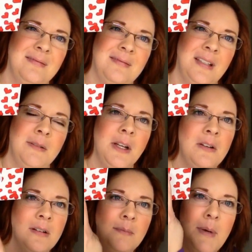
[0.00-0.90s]
there we go,
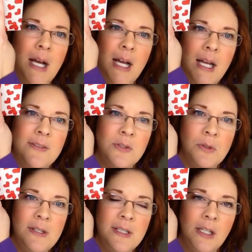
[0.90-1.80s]
my
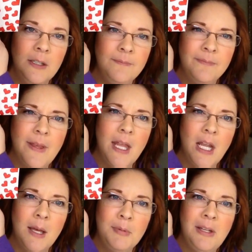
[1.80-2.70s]
story sticker, and
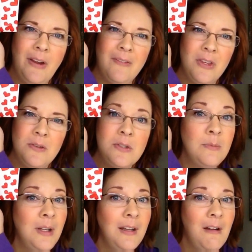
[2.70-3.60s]
I believe I have a
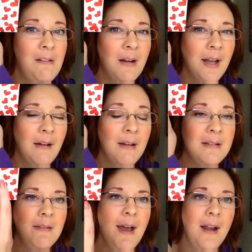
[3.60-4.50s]
YouTube video on how I
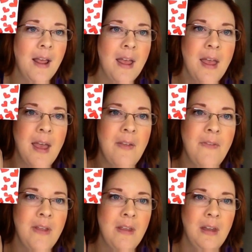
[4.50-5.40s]
did that, and
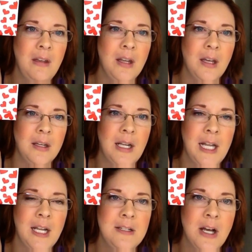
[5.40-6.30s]
then a
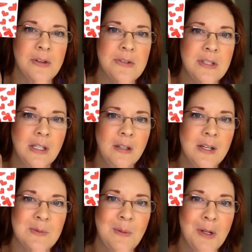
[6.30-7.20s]
$99 sticker,
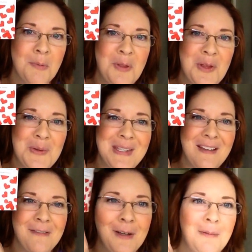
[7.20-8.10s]
because we want to put those
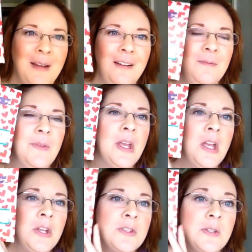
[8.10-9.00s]
everywhere.
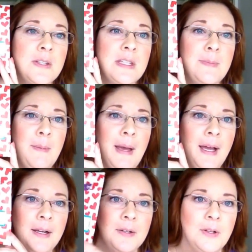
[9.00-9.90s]
So this is my
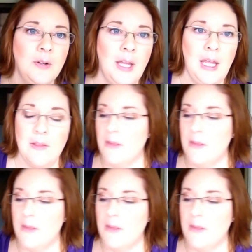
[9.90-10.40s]
bag, okay, and